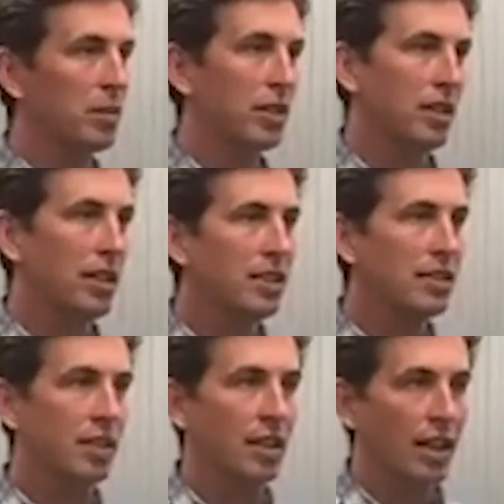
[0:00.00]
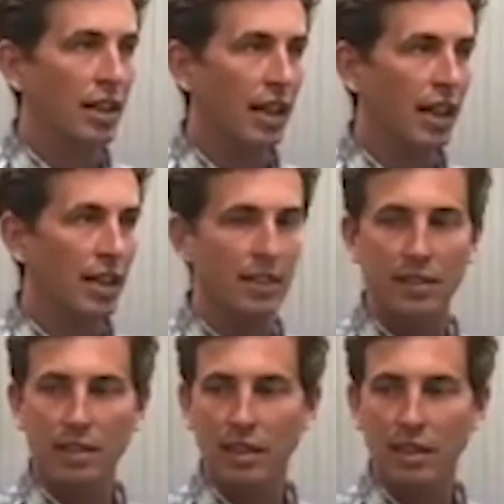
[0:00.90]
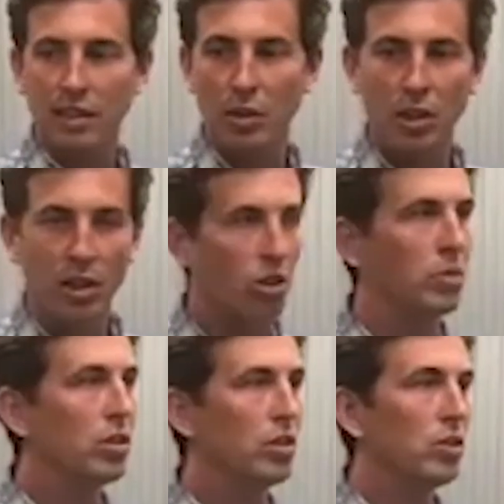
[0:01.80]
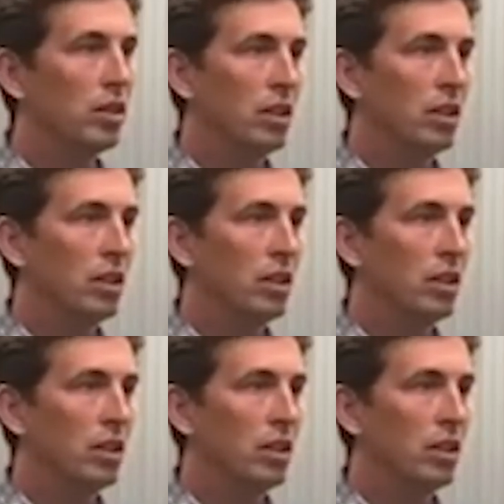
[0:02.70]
of things, then this is kind of where you can come and do